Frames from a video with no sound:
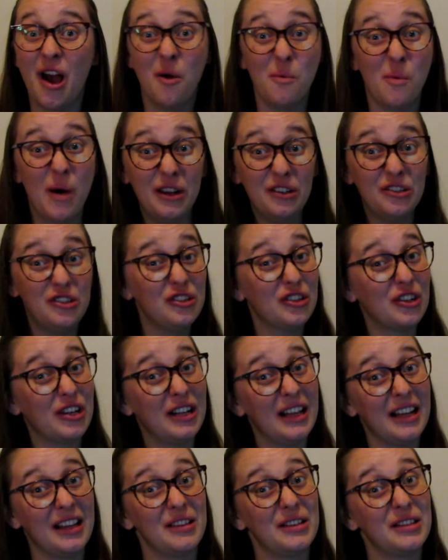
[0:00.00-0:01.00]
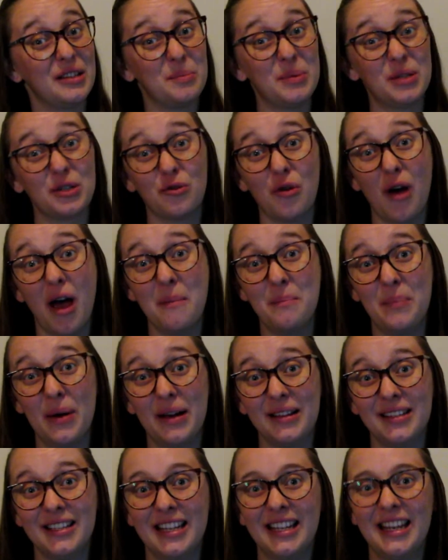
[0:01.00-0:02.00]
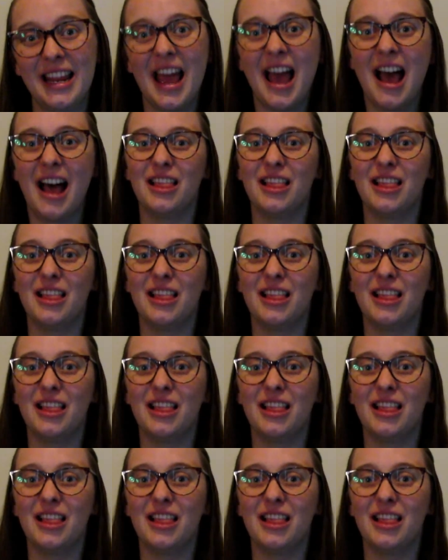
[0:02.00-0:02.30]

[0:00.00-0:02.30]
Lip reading: why don't you click the subscribe button,